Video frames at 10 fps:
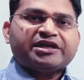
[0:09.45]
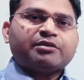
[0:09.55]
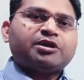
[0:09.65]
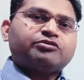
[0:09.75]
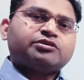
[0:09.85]

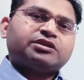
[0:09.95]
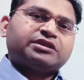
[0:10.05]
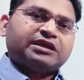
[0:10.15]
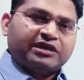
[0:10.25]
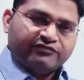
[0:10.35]
about the
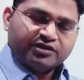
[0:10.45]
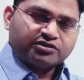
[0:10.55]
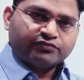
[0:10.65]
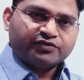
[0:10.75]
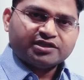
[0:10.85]
levels
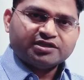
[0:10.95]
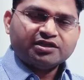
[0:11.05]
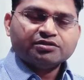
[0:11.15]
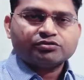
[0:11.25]
of testing.